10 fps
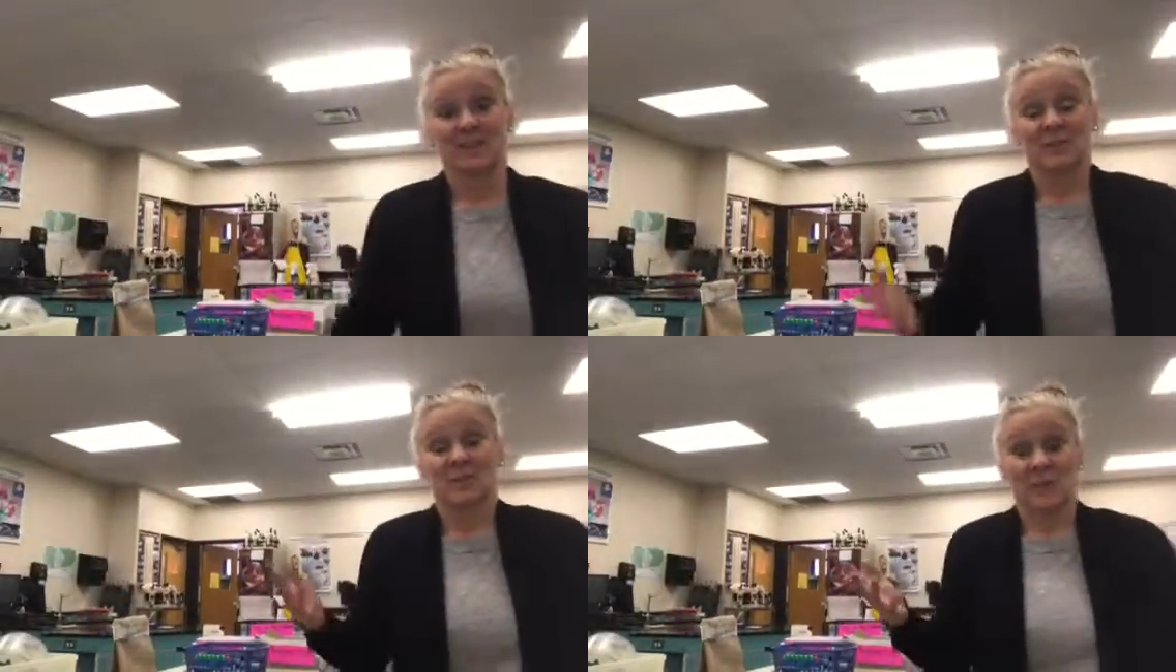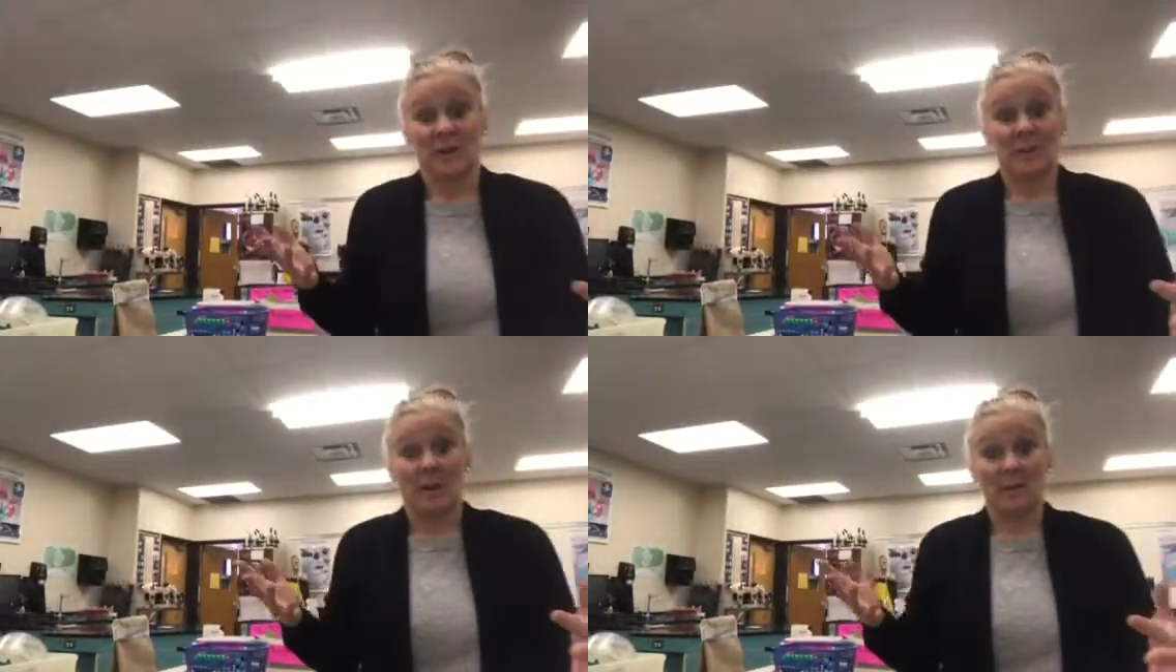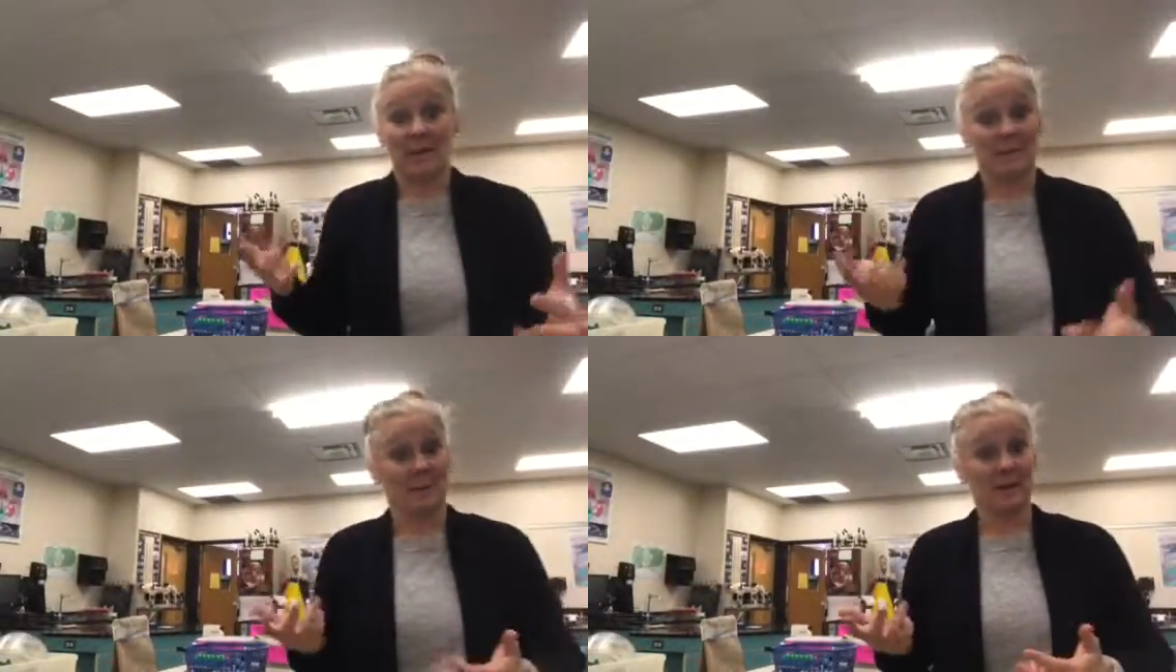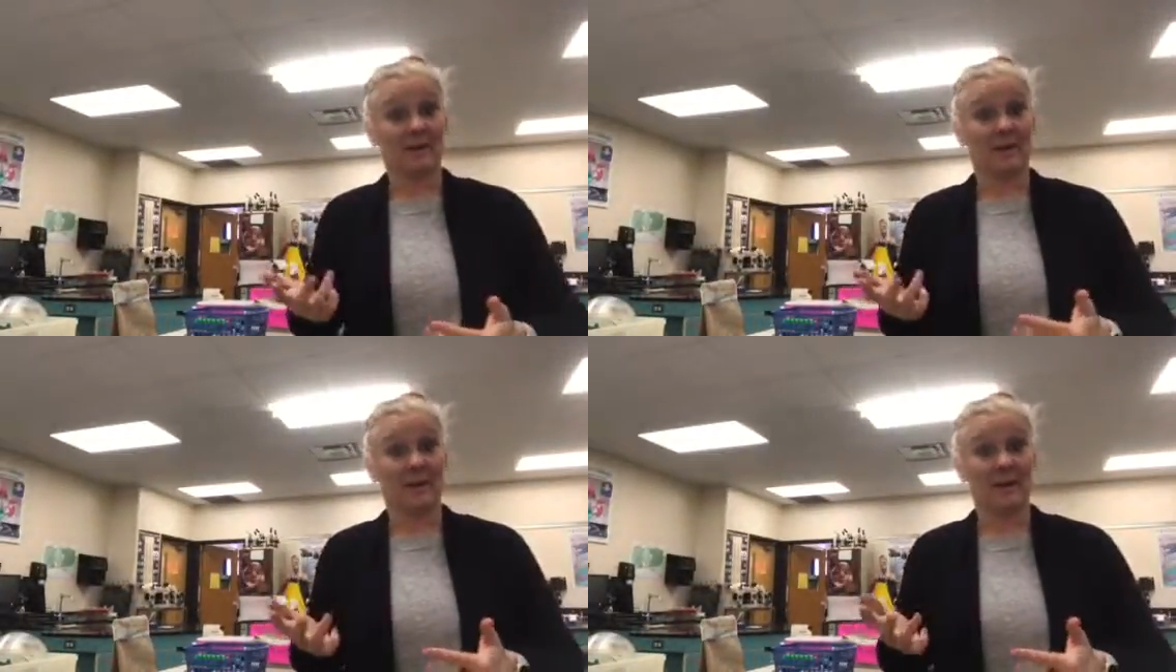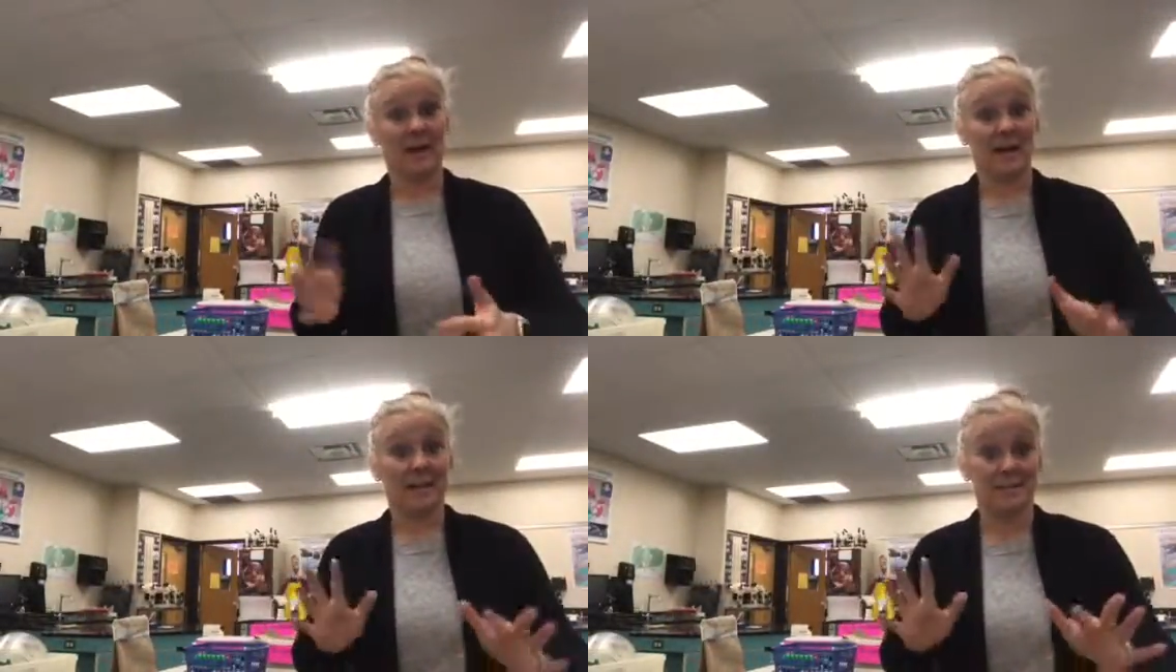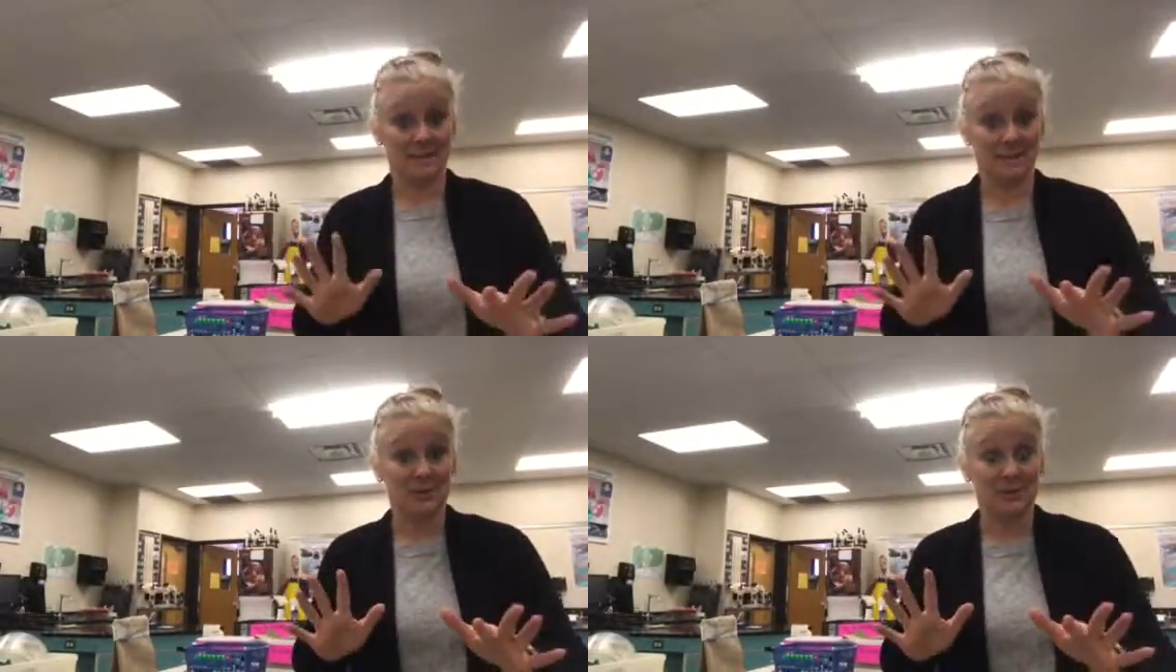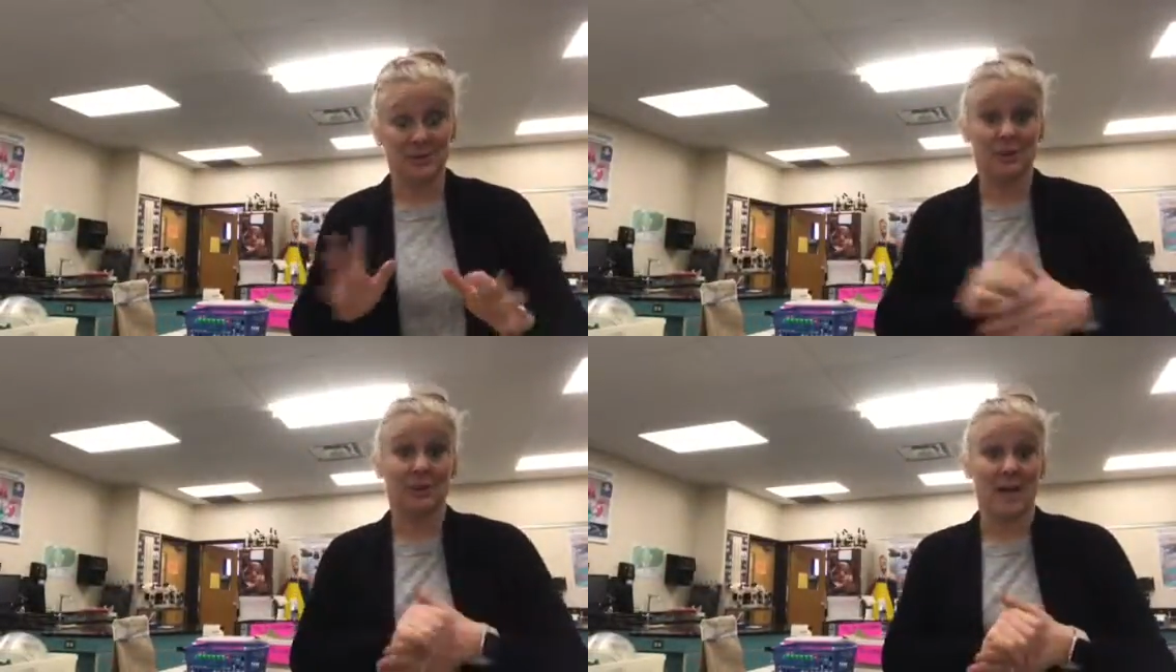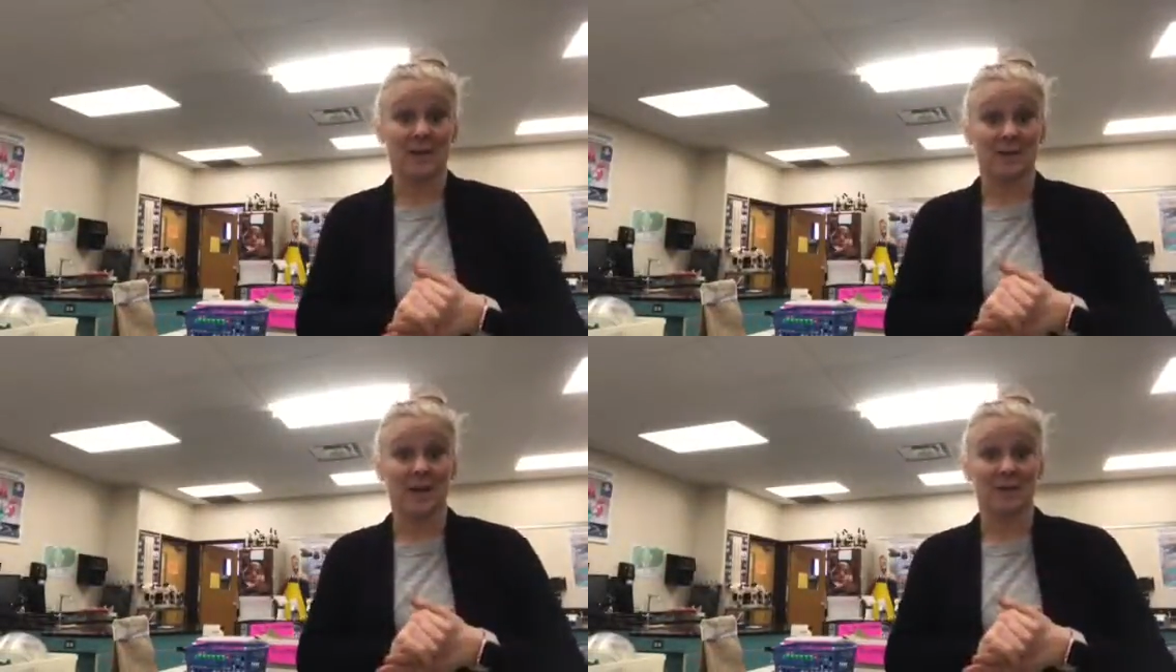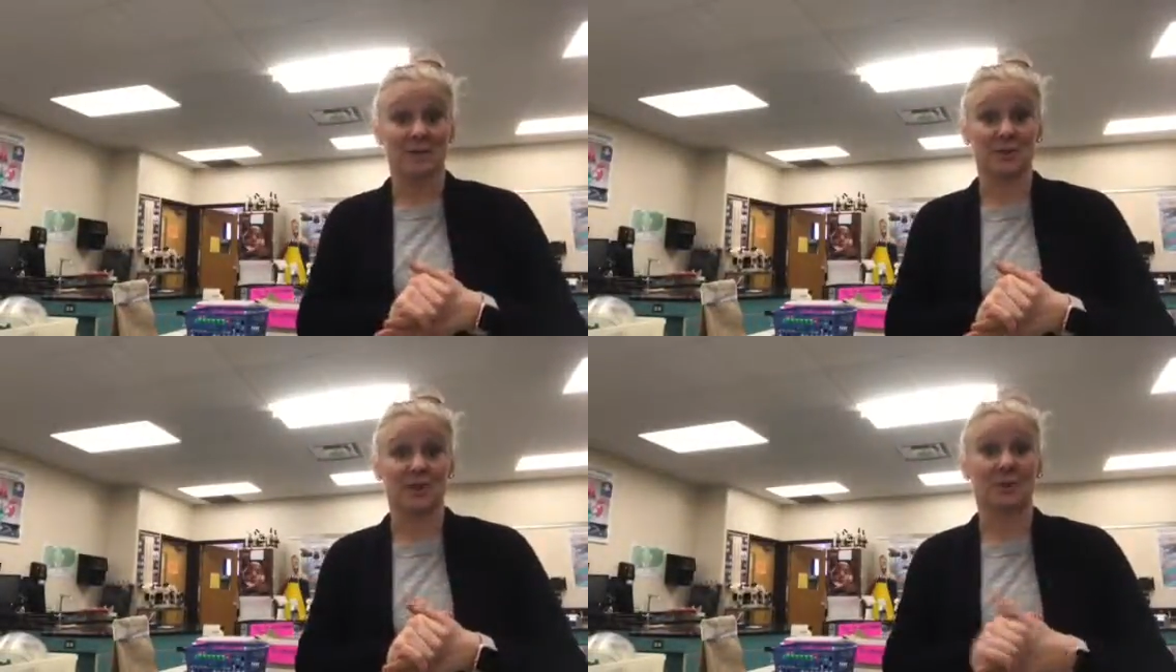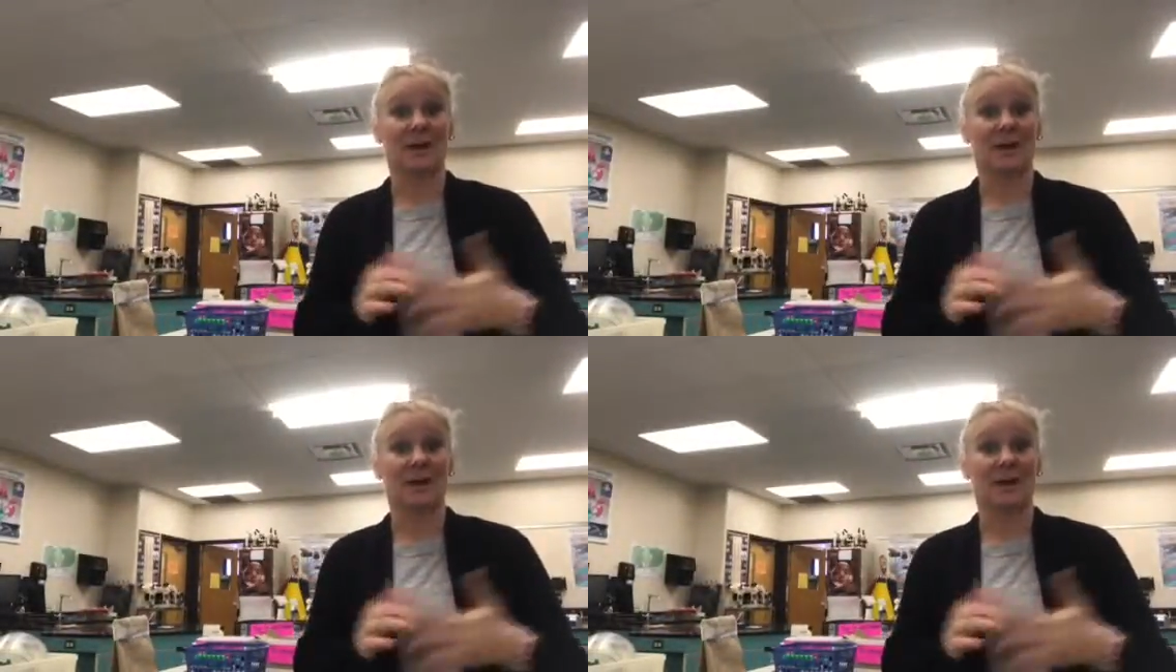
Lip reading: So sorry about that. Apparently I didn't turn on Do Not Disturb,